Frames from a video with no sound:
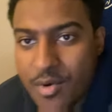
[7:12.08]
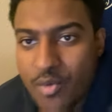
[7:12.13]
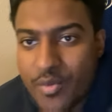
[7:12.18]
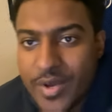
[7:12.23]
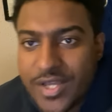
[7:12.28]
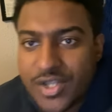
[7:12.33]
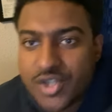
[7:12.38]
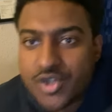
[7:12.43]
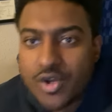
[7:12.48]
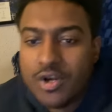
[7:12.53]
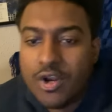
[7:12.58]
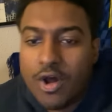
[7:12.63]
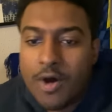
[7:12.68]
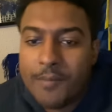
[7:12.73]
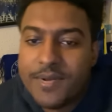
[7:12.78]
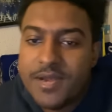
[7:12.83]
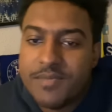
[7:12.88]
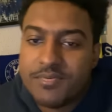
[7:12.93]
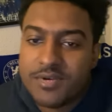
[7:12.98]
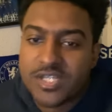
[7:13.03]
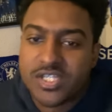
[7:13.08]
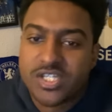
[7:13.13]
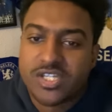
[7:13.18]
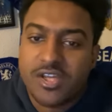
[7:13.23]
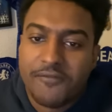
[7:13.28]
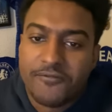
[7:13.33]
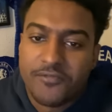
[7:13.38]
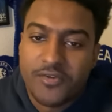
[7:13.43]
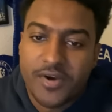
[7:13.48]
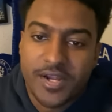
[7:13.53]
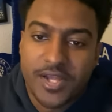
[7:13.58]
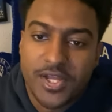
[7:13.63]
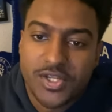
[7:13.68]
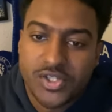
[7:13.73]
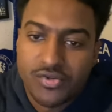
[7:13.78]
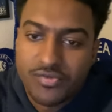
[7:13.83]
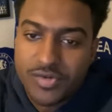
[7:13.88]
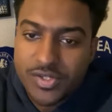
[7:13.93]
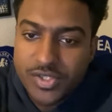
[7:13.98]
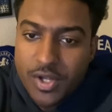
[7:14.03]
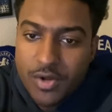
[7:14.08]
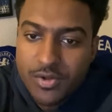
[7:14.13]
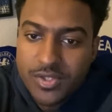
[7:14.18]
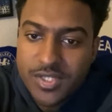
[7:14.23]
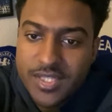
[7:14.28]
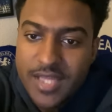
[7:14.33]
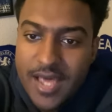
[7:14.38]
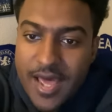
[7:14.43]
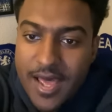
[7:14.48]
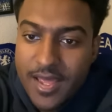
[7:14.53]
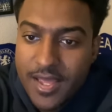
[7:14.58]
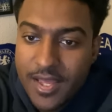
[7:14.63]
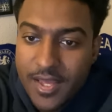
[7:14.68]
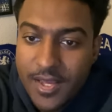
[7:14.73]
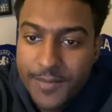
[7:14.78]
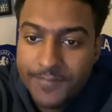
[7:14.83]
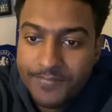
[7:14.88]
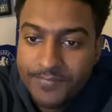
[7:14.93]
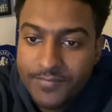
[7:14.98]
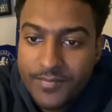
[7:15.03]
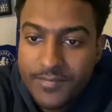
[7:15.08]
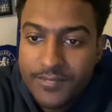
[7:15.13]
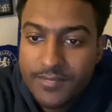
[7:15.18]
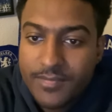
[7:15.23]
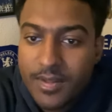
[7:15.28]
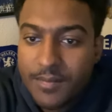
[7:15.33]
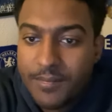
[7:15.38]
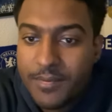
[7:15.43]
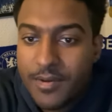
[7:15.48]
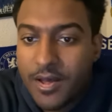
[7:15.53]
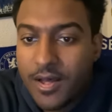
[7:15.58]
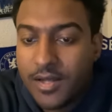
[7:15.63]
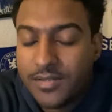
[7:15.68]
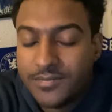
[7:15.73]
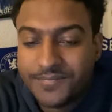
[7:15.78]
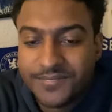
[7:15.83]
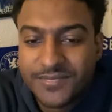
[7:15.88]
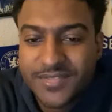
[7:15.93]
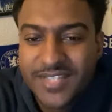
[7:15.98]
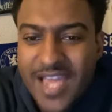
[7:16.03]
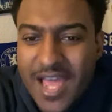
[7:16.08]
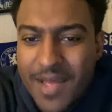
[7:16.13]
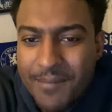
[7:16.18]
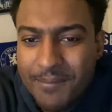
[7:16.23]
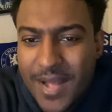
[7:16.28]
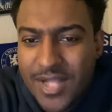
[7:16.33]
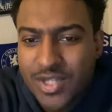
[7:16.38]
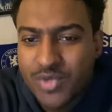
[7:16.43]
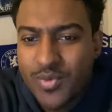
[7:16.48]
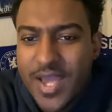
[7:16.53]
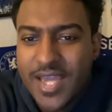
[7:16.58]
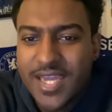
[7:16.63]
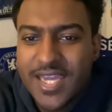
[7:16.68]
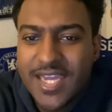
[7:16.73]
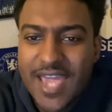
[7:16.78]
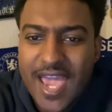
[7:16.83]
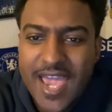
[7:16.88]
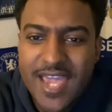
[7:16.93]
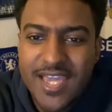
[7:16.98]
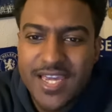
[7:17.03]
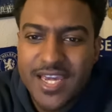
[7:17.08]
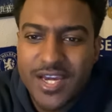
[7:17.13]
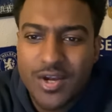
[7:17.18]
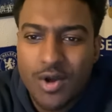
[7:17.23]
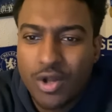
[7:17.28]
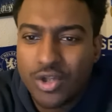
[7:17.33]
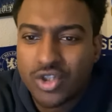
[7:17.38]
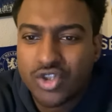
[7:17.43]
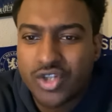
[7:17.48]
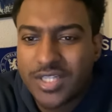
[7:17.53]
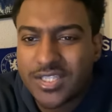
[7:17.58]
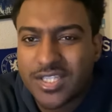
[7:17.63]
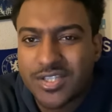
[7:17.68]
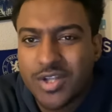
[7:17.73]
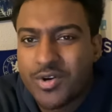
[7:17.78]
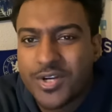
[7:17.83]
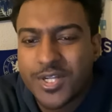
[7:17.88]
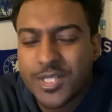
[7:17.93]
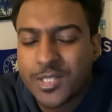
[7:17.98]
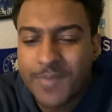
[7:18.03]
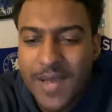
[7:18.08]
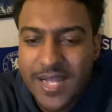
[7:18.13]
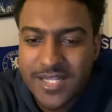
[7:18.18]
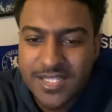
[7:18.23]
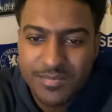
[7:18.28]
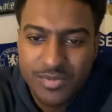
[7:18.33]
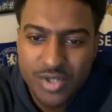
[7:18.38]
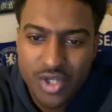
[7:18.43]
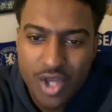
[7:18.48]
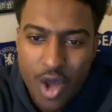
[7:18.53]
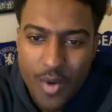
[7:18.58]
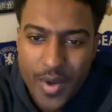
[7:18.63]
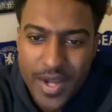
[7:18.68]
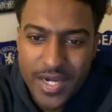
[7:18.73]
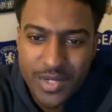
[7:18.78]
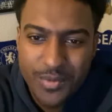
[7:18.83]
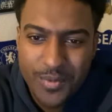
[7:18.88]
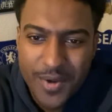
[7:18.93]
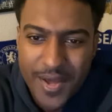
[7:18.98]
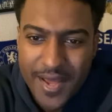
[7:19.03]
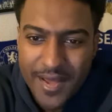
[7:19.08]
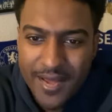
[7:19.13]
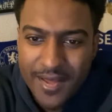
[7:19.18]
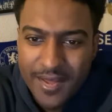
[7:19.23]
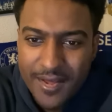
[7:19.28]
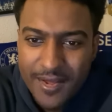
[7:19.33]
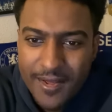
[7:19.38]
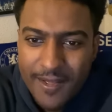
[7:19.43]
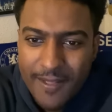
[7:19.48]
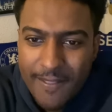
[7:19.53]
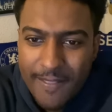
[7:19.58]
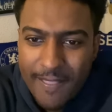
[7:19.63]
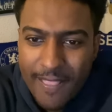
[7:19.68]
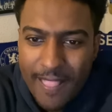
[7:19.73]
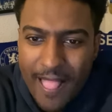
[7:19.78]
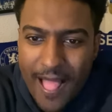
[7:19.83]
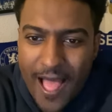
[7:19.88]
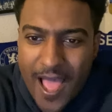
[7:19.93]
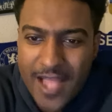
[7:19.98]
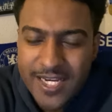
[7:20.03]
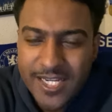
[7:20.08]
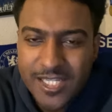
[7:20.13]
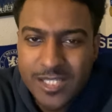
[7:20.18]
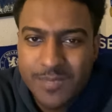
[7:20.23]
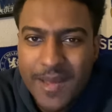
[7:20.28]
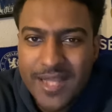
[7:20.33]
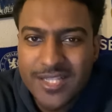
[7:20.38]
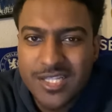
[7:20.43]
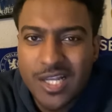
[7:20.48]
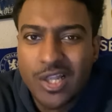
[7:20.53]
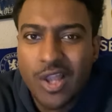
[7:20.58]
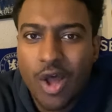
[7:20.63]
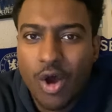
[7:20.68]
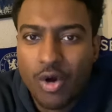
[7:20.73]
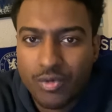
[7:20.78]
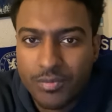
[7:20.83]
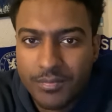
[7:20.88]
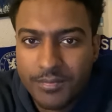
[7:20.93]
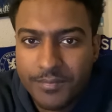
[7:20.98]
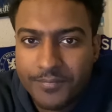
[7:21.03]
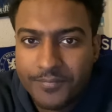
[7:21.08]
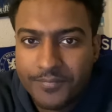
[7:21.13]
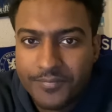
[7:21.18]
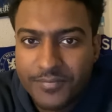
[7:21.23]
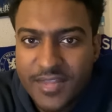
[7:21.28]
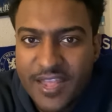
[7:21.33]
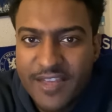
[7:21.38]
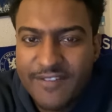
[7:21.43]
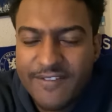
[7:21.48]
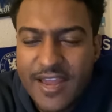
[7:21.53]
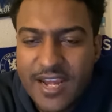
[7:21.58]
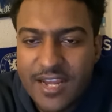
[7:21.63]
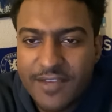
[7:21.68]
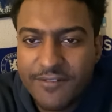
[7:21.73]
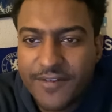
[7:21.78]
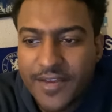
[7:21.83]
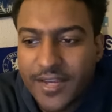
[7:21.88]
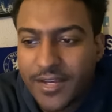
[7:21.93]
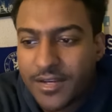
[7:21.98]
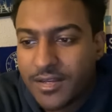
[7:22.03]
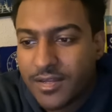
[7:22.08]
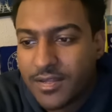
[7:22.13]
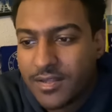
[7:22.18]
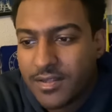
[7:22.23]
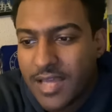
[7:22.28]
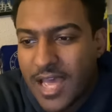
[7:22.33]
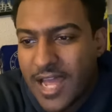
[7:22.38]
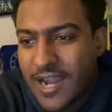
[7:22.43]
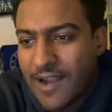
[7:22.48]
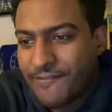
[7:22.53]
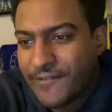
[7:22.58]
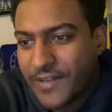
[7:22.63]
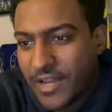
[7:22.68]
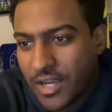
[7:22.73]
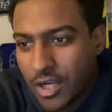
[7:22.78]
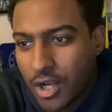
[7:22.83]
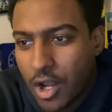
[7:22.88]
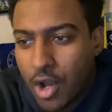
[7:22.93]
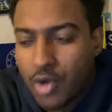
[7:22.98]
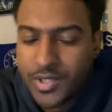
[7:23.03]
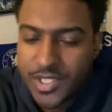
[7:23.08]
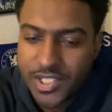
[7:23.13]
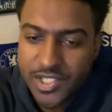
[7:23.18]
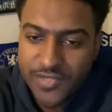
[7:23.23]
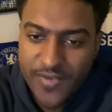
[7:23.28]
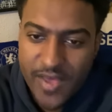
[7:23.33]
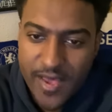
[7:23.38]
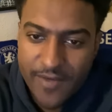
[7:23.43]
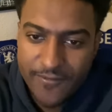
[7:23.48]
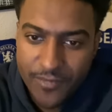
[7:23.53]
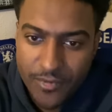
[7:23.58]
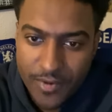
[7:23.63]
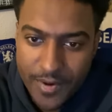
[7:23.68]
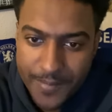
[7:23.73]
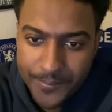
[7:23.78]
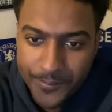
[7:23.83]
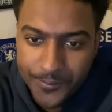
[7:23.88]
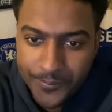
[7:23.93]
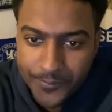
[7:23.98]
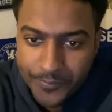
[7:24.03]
a week, so a lot of people are suffering as a result of that. But yeah, Madueke, 8-year contract. I don't expect him to go anywhere. I'd expect a loan, if anything. And I think a loan is fair for him.